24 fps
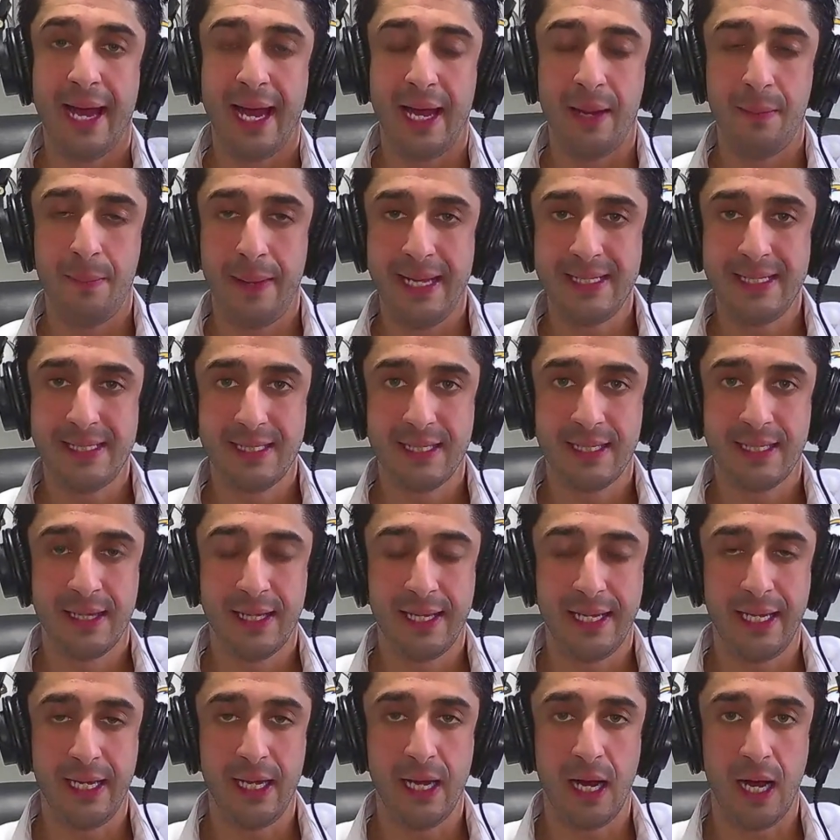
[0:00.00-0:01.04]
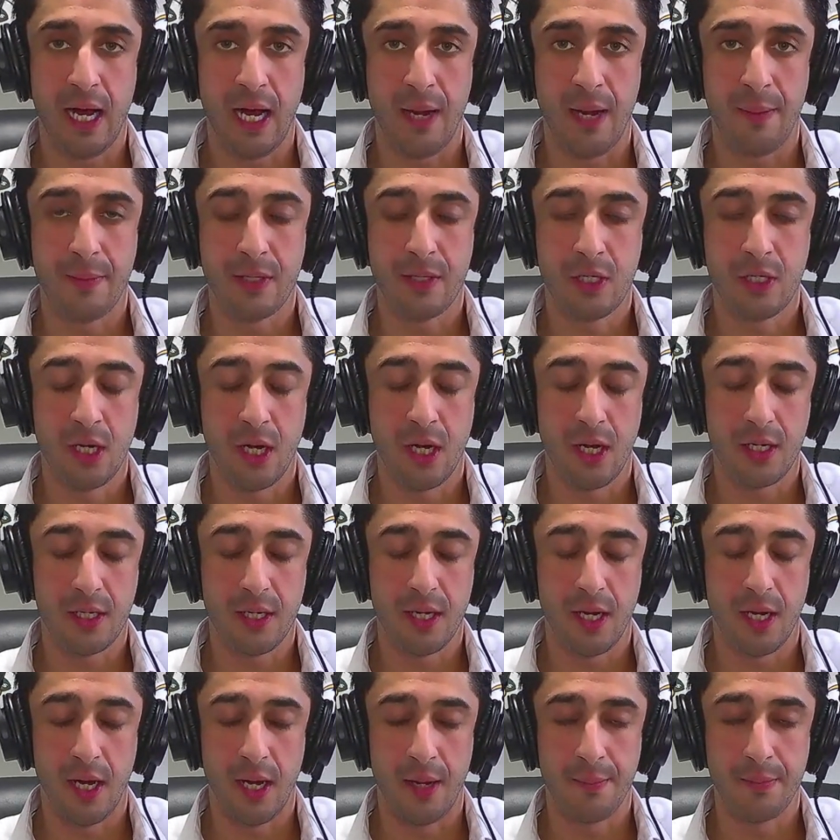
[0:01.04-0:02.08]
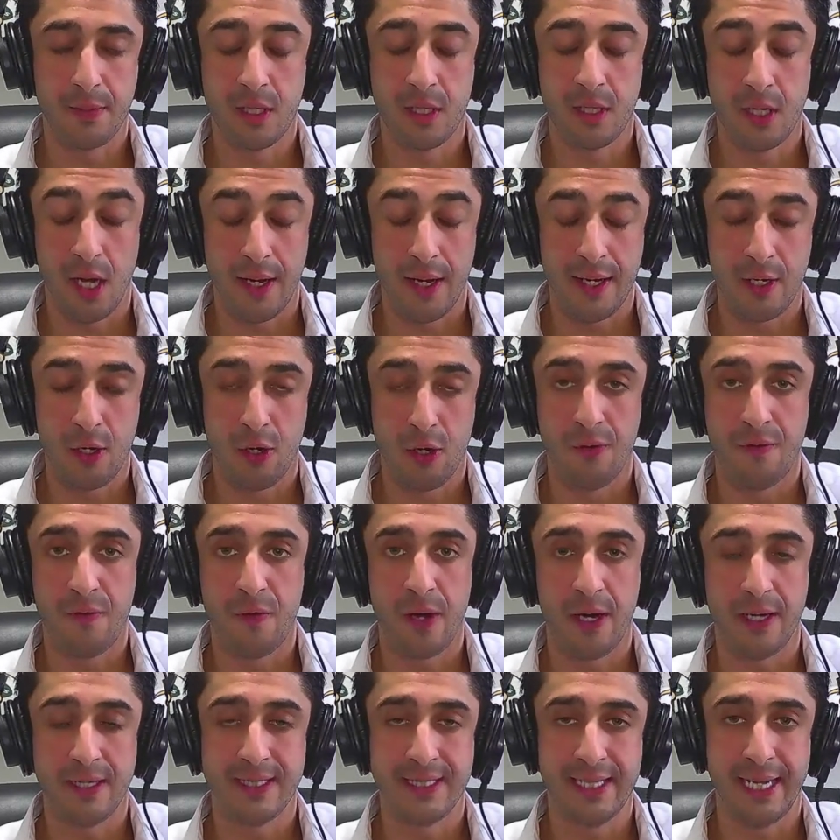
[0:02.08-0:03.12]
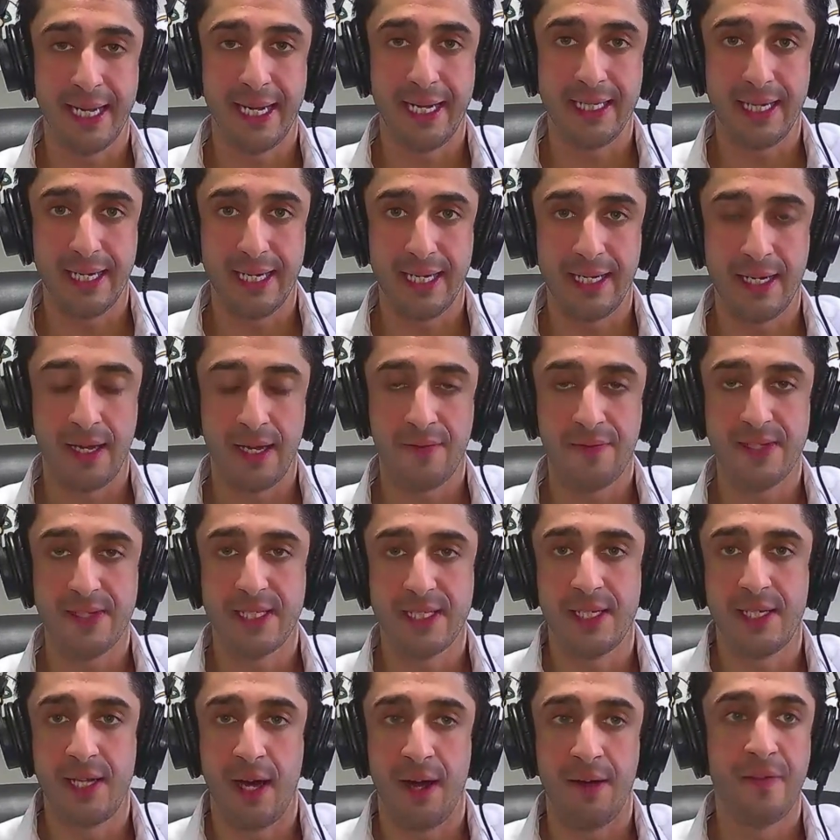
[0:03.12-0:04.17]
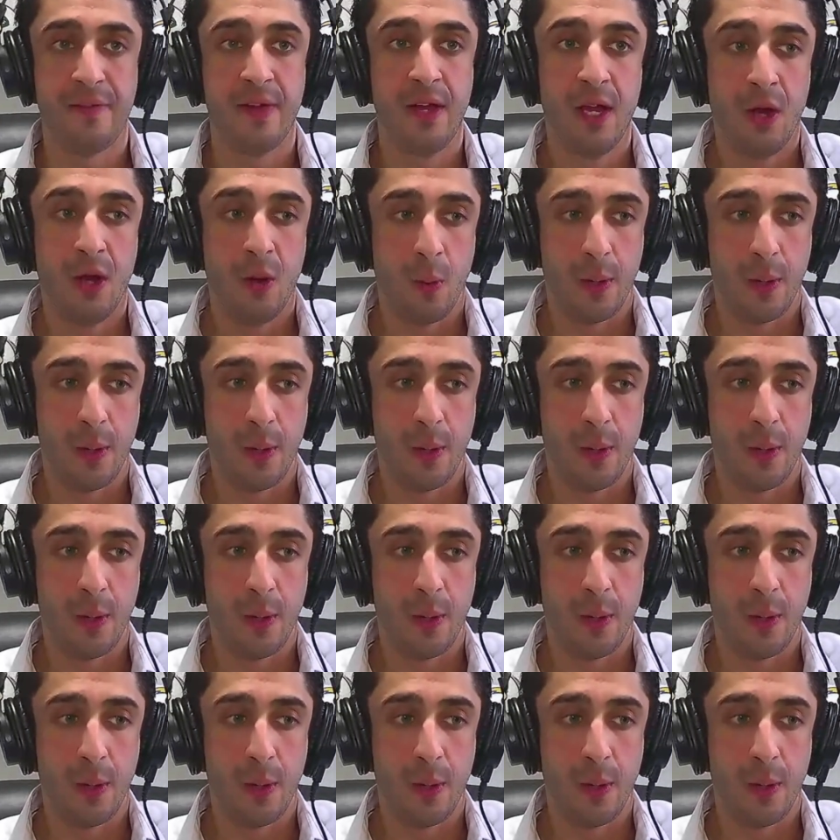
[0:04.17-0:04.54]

and basically cut it over and say enough is enough.